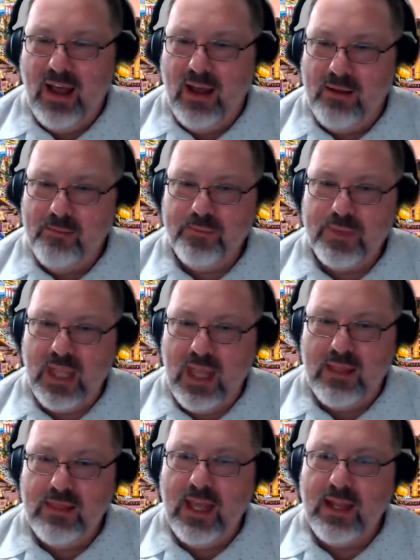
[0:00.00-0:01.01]

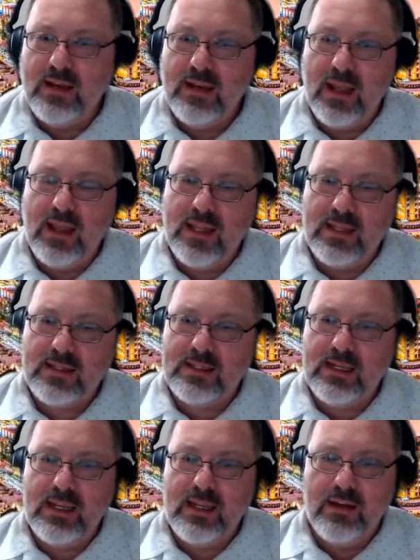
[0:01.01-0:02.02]
And then
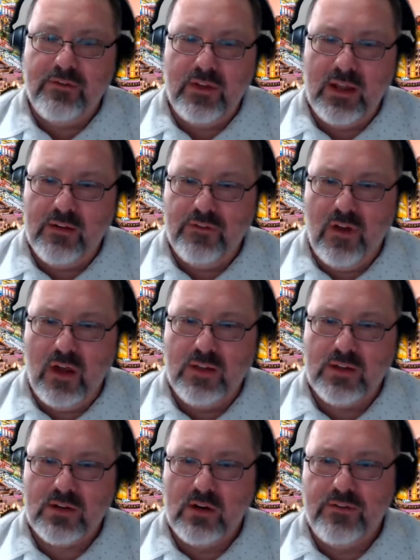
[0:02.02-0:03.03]
if
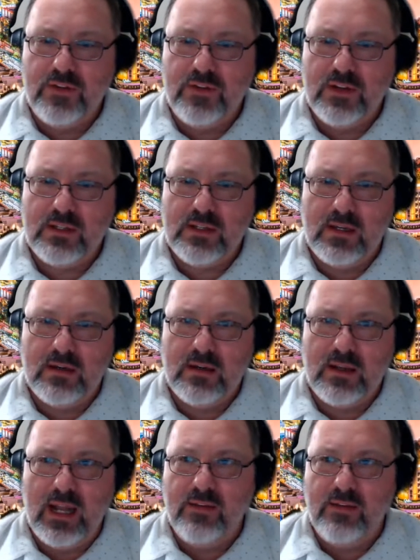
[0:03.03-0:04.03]
the surface it
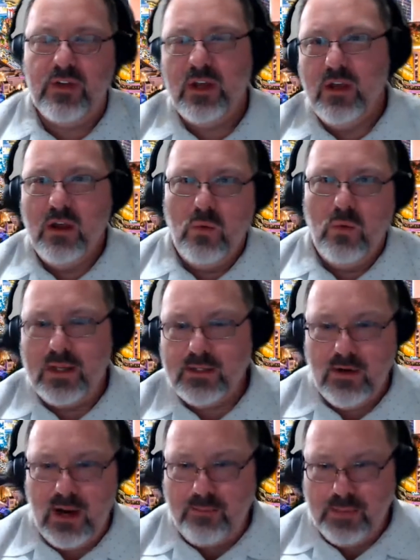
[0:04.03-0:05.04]
kind of
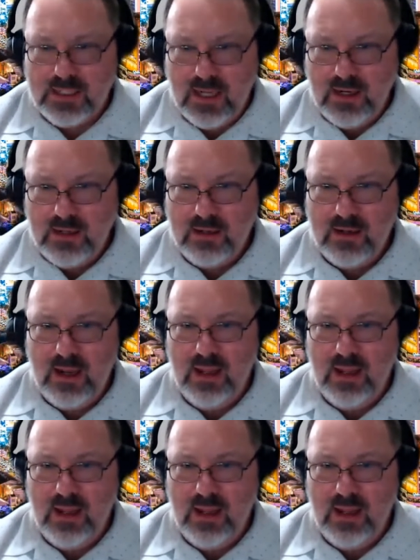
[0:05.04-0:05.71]
whets your appetite,